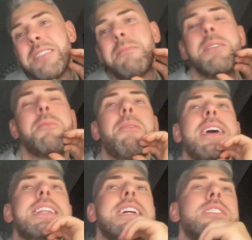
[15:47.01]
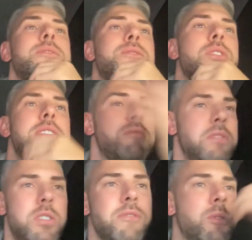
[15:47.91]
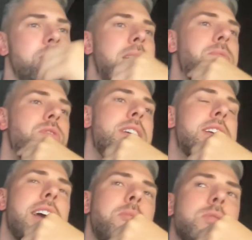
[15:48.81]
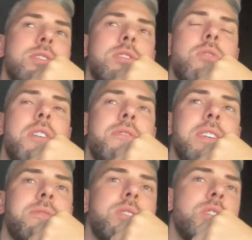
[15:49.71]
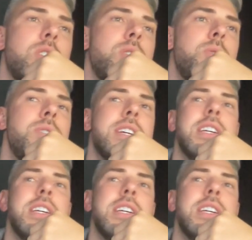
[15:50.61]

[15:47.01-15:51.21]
Maybe playing Leonard for a 9th or 10th straight game wasn't the right thing to do.